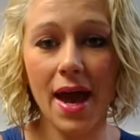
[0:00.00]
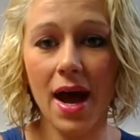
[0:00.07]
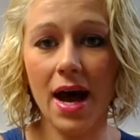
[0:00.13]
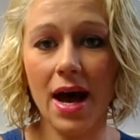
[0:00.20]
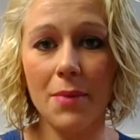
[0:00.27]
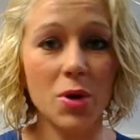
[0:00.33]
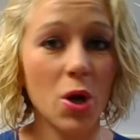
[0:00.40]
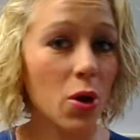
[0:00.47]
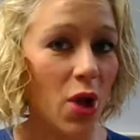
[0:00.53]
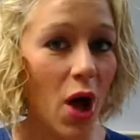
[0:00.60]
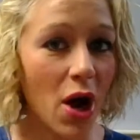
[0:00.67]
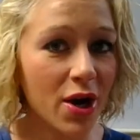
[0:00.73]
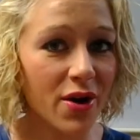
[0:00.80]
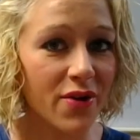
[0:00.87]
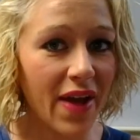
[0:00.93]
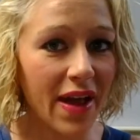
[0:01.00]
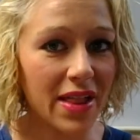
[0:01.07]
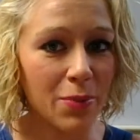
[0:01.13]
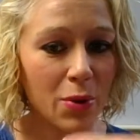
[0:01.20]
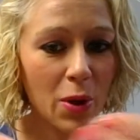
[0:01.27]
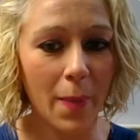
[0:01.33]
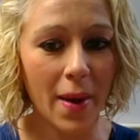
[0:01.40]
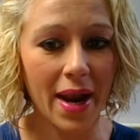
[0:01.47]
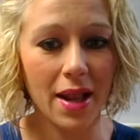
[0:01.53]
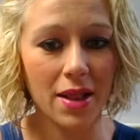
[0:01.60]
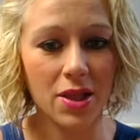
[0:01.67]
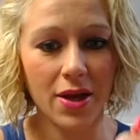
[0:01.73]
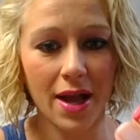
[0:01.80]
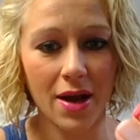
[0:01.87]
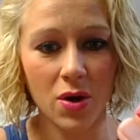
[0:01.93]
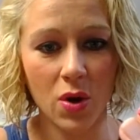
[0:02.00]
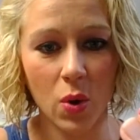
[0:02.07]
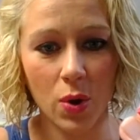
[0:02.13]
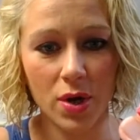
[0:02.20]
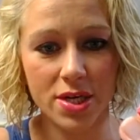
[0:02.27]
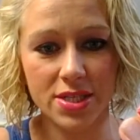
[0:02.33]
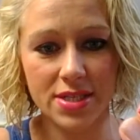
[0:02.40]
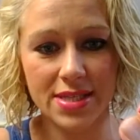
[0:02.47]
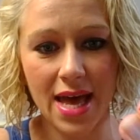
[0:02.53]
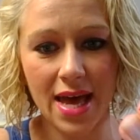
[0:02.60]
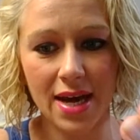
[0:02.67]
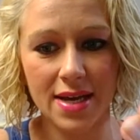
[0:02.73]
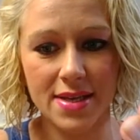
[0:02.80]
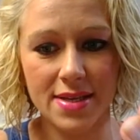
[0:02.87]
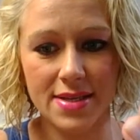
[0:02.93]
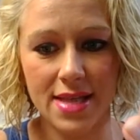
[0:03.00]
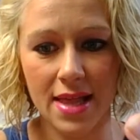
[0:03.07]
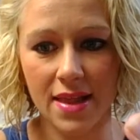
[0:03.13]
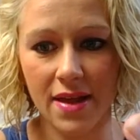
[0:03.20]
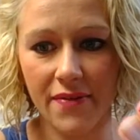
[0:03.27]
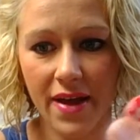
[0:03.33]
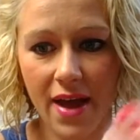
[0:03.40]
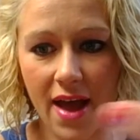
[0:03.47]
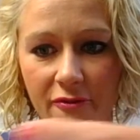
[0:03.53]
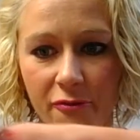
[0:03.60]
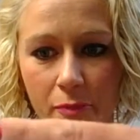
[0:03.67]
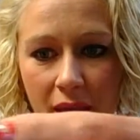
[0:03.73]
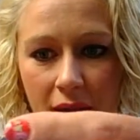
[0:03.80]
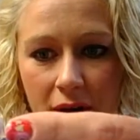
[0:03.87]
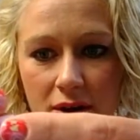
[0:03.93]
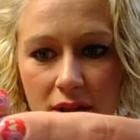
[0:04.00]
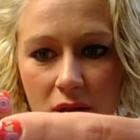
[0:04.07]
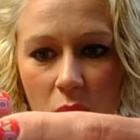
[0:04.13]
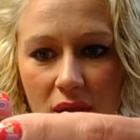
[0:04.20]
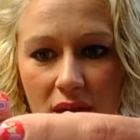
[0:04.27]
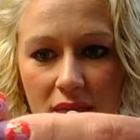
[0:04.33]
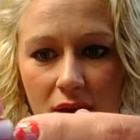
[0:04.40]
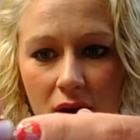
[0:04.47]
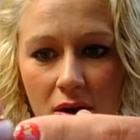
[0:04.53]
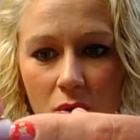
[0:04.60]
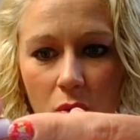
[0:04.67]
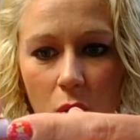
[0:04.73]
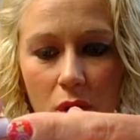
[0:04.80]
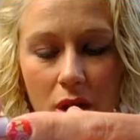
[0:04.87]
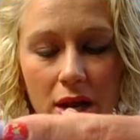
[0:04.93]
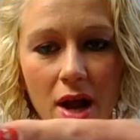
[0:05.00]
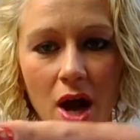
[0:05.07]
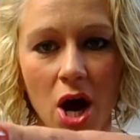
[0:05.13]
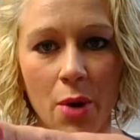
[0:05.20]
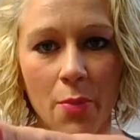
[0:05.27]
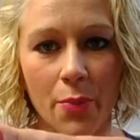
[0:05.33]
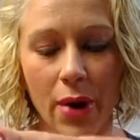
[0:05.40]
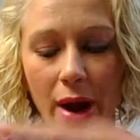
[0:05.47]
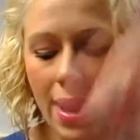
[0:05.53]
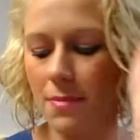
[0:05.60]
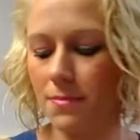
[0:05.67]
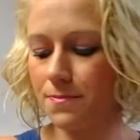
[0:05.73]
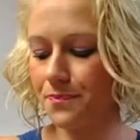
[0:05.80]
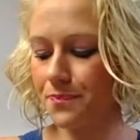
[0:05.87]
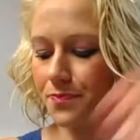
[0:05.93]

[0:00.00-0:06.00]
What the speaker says: No longer available, but look how gorgeous that is. I love it. I've paired it with our Orchid Ombre.